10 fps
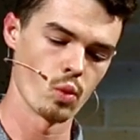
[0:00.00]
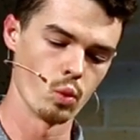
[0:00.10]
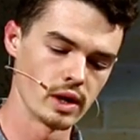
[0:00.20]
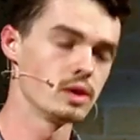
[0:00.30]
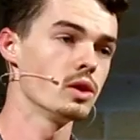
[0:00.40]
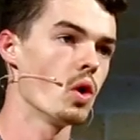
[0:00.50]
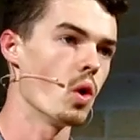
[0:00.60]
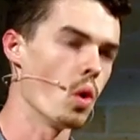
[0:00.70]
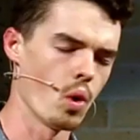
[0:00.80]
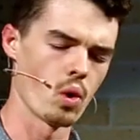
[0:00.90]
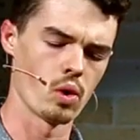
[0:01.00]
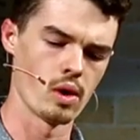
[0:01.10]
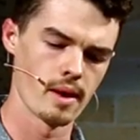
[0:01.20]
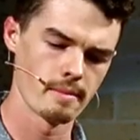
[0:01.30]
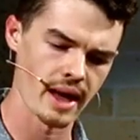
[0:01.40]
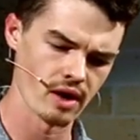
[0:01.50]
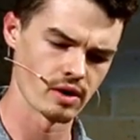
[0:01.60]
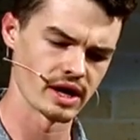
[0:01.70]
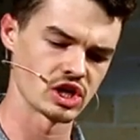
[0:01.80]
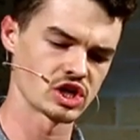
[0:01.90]
will all
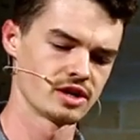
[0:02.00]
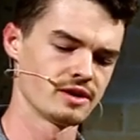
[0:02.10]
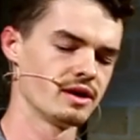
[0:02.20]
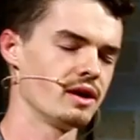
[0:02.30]
perish.